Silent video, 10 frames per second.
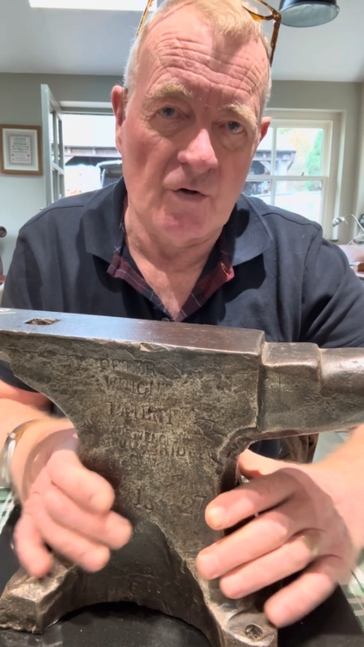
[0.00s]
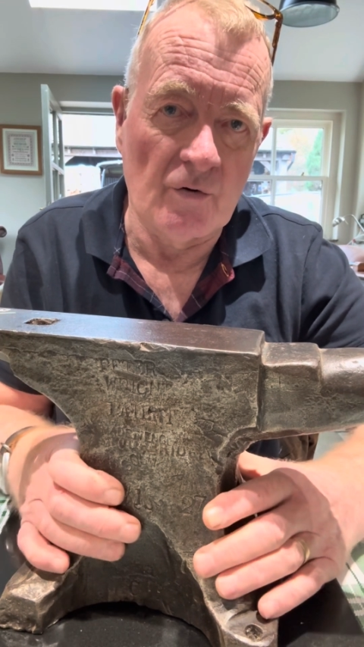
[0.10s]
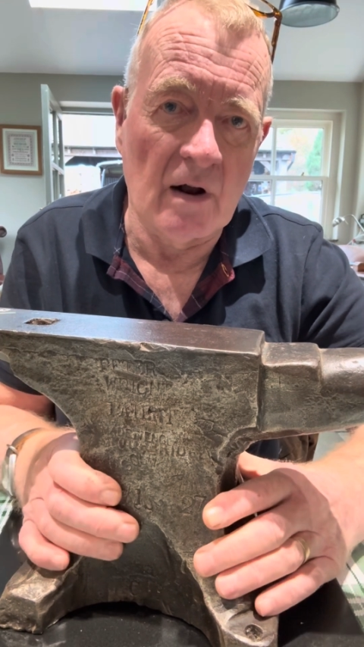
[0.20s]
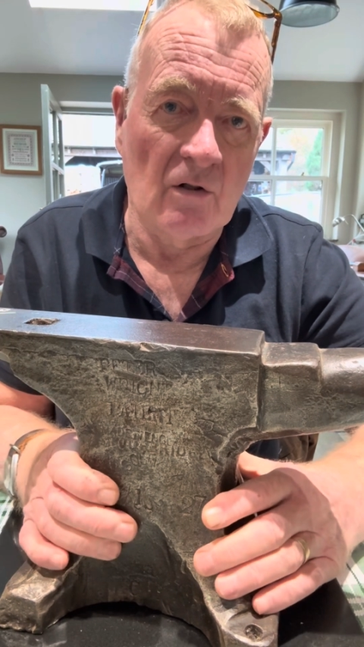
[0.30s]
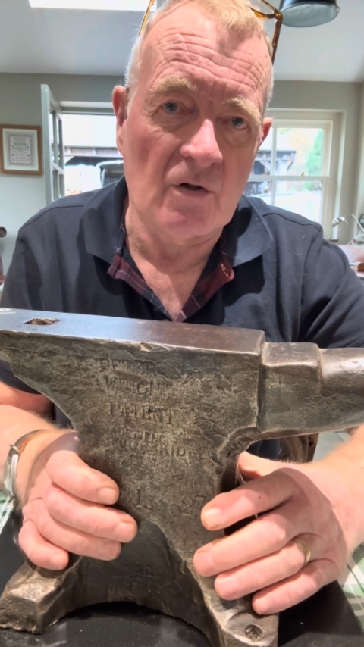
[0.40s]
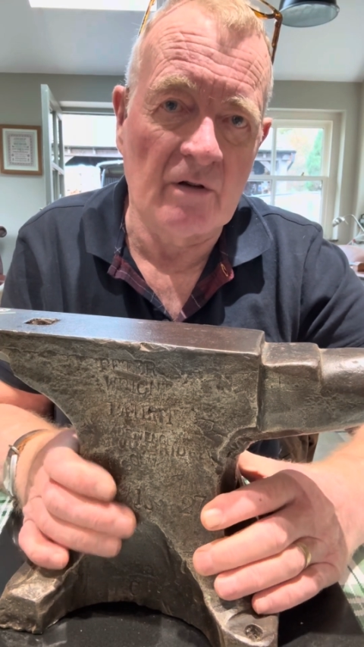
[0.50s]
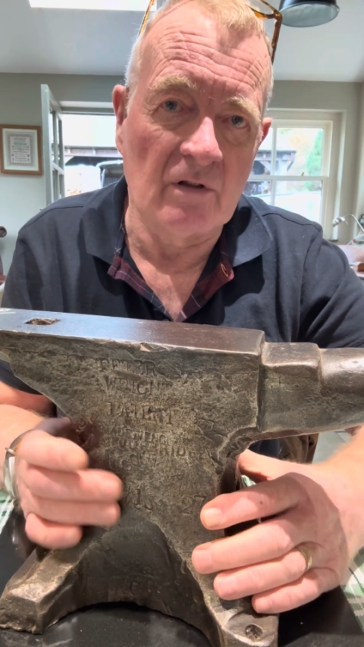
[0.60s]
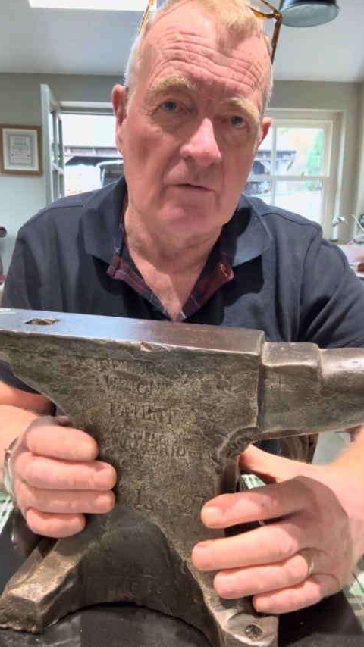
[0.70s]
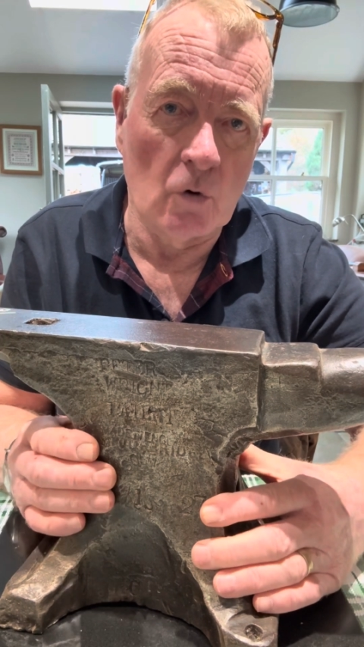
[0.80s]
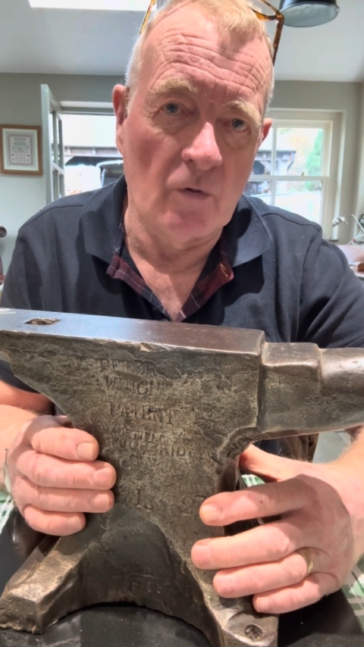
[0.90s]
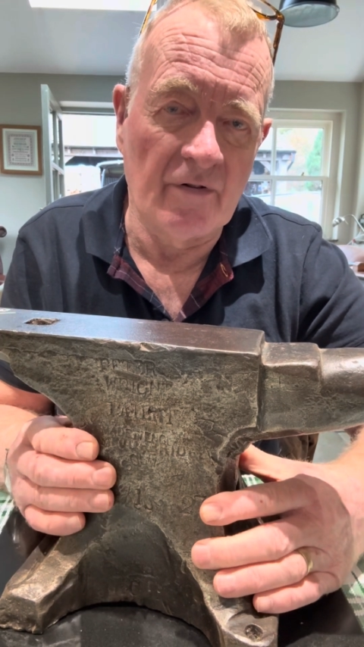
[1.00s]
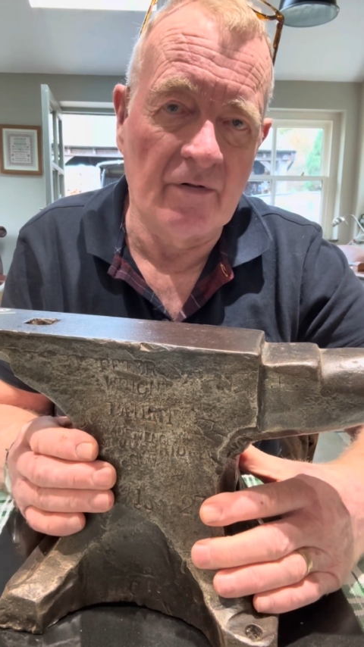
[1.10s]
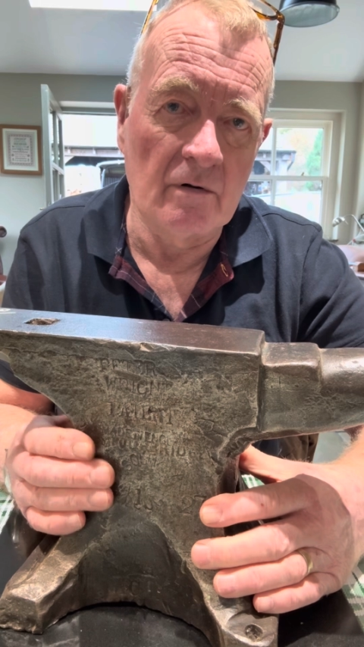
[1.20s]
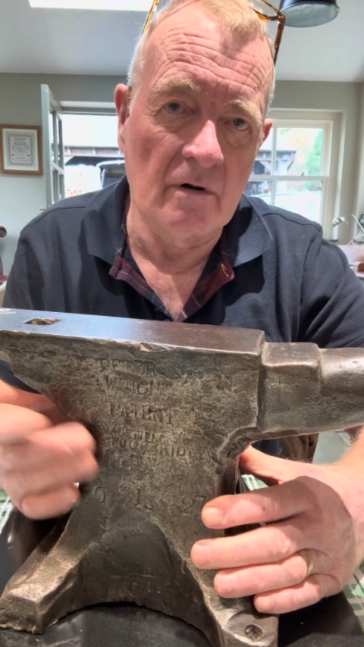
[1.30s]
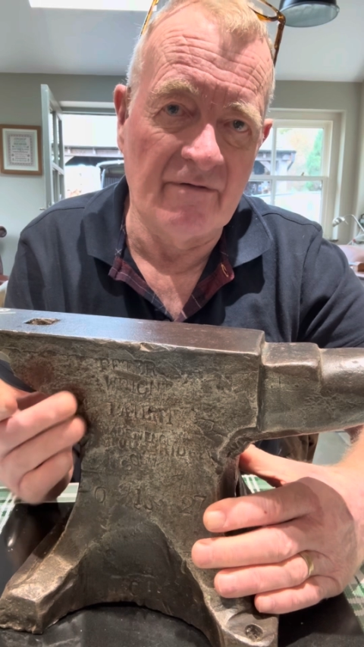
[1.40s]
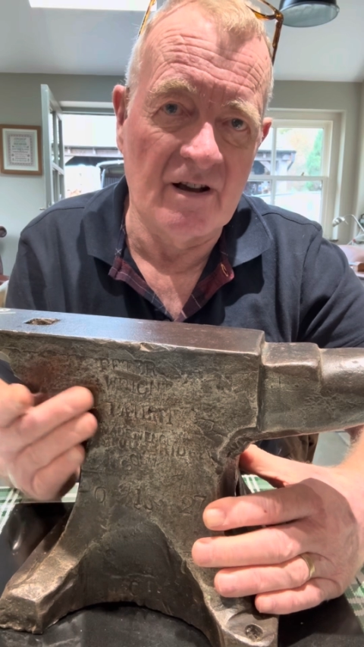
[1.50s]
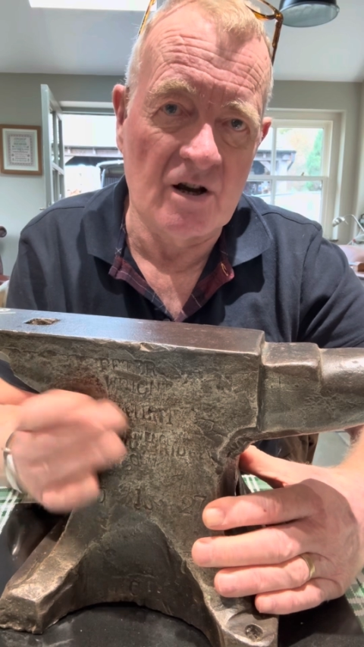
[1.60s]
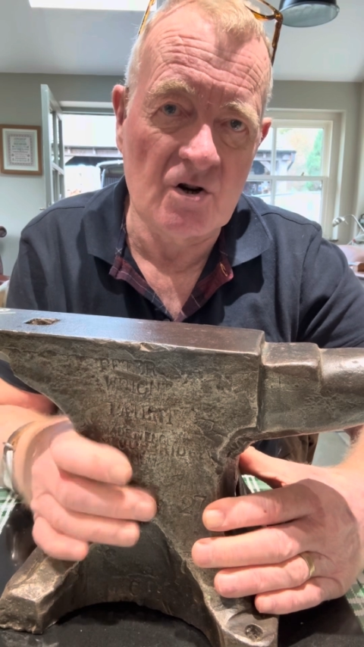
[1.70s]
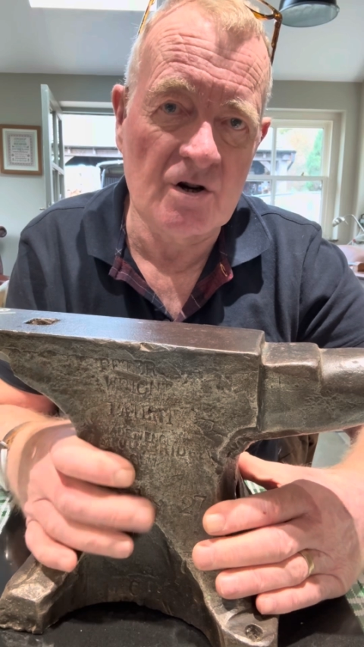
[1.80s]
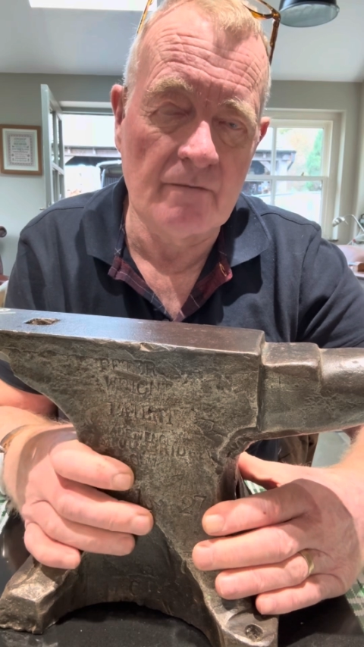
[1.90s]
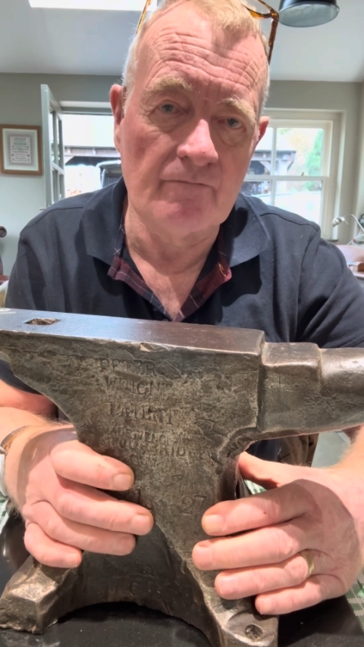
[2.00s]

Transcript: the relatively rough finish.